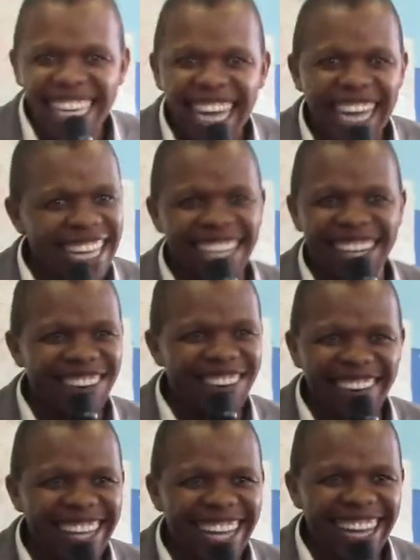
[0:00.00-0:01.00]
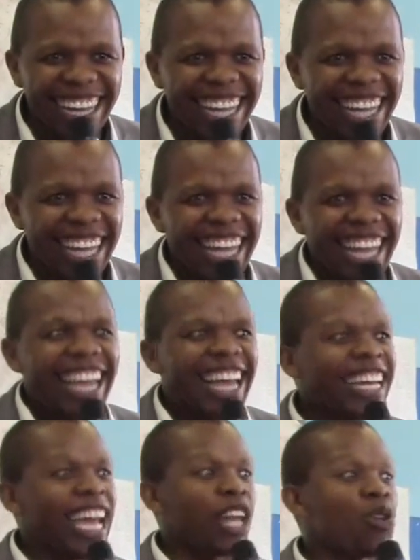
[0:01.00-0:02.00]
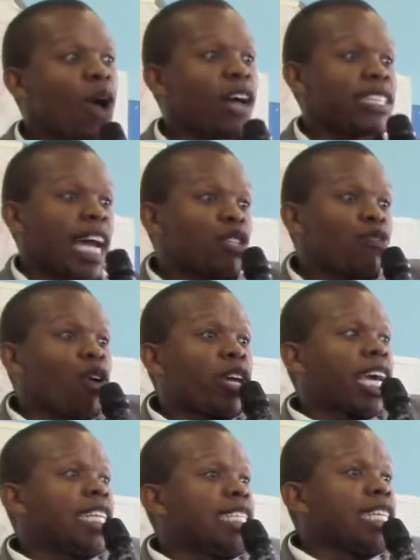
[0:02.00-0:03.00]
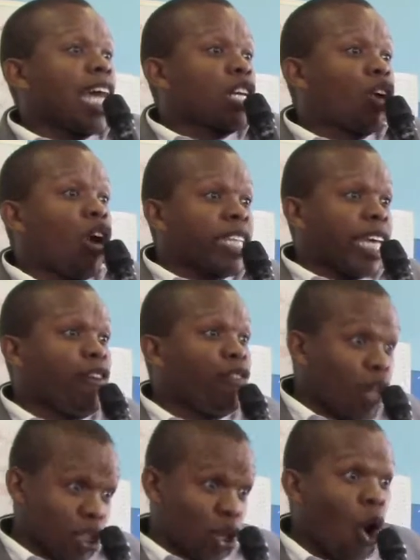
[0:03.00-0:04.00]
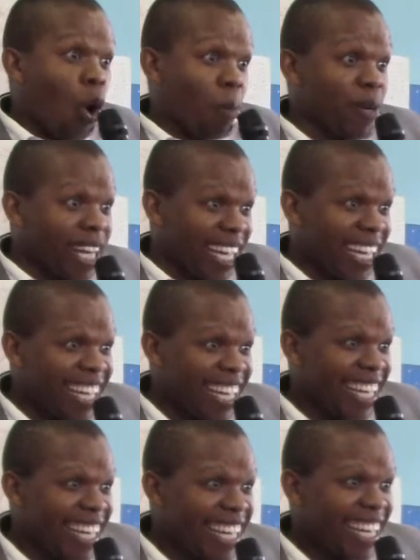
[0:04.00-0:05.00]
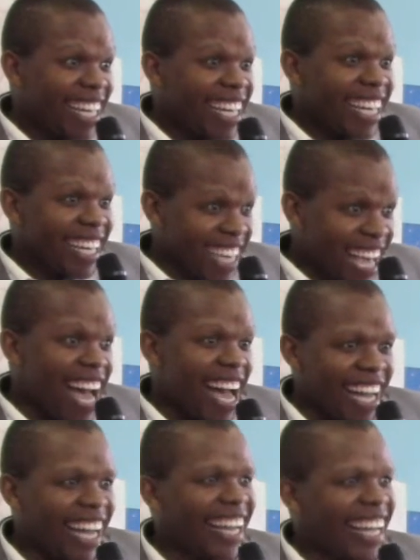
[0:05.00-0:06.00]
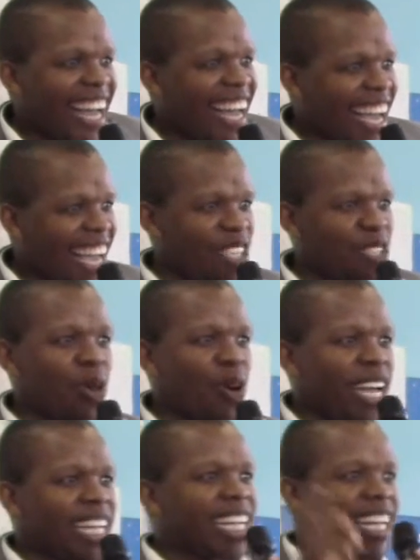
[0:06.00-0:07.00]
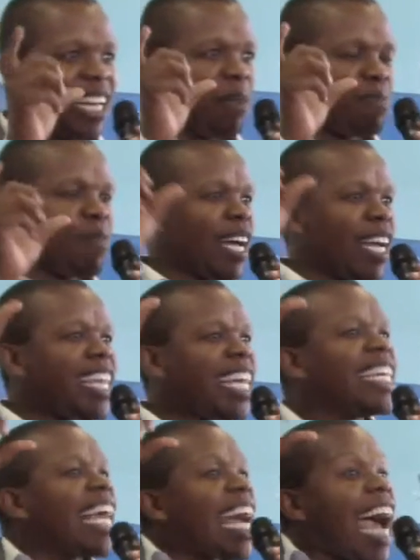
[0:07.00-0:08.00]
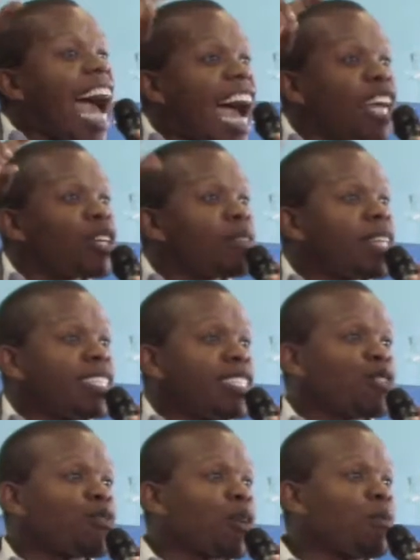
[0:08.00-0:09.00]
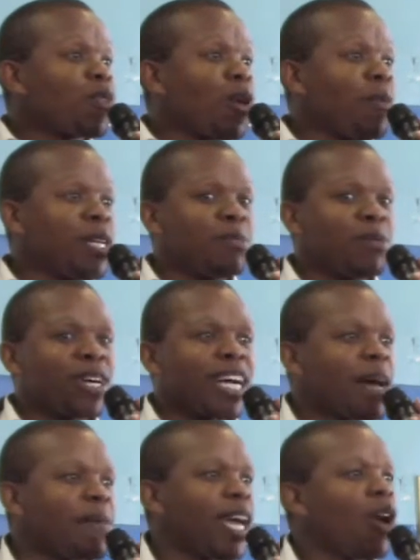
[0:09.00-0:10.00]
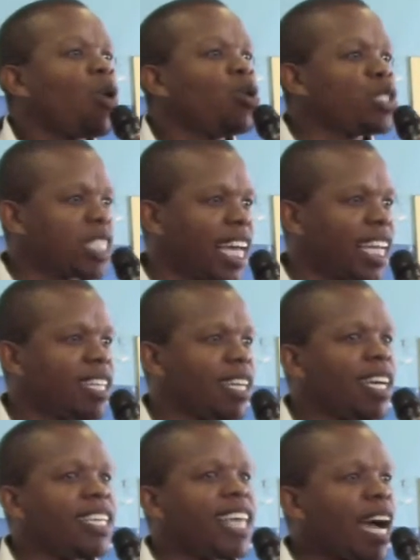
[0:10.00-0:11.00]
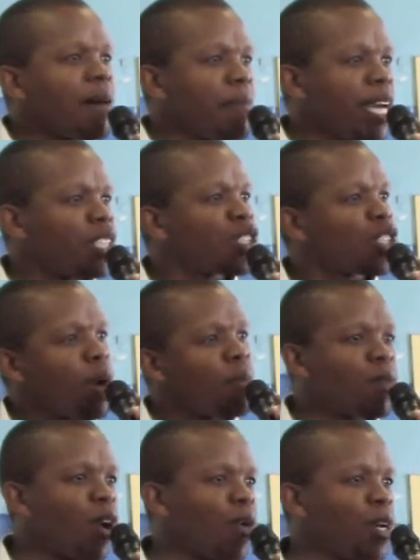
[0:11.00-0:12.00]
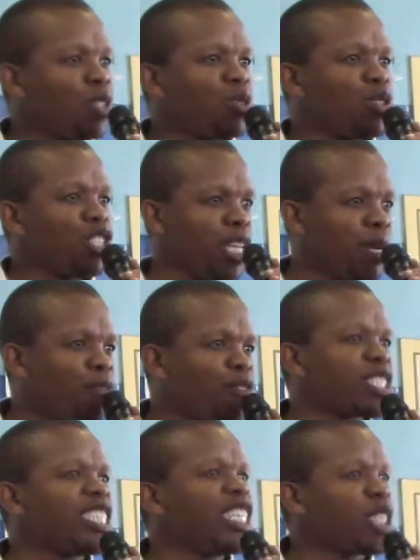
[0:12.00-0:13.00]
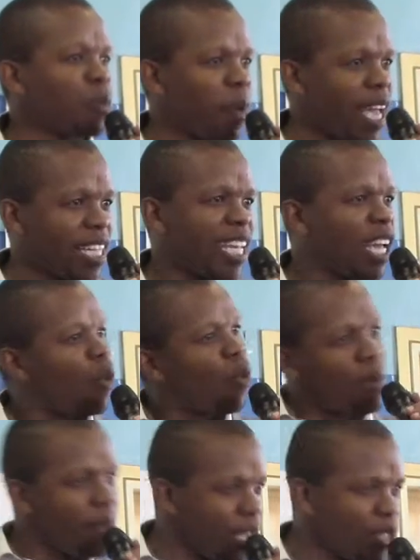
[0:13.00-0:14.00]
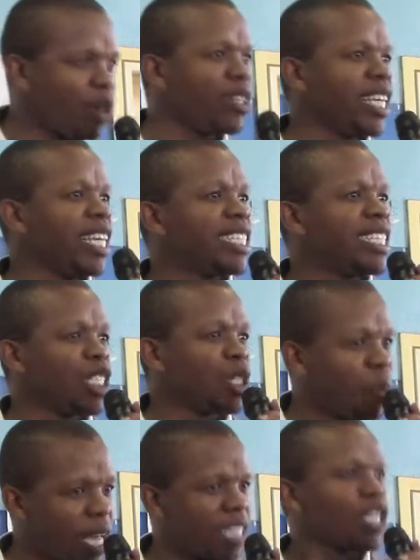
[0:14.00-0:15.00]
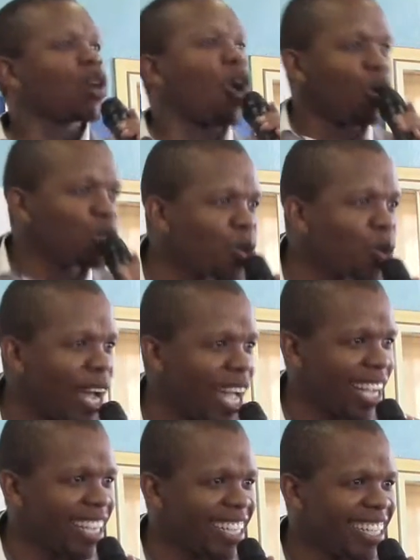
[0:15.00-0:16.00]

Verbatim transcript: Hallelujah. Amen. And, and you are just forgetting that God gave you a job. Ne? Amen yeah, I, saw a clip. The argue that is from Robert Mugabe, who said, young men, stop going to gym for six packs. Women don't eat six packs. Go to work.